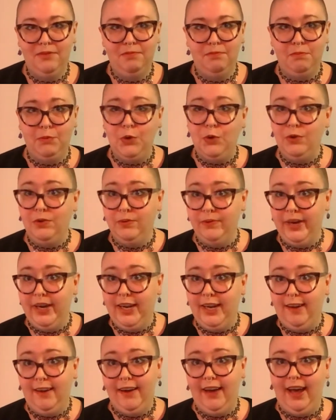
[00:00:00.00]
mood
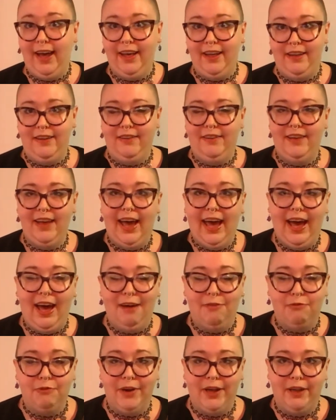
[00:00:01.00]
reading and
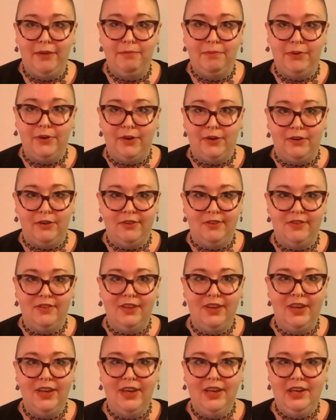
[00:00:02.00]
half-read books,
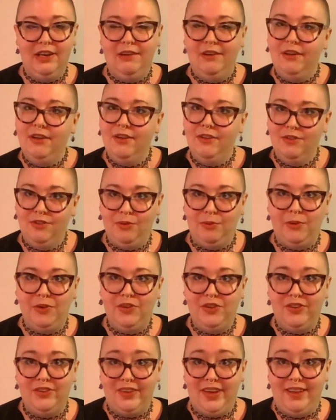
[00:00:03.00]
so we'll
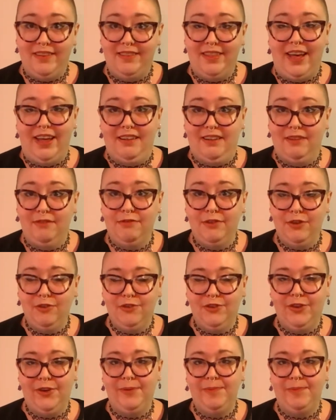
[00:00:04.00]
discuss that in the future.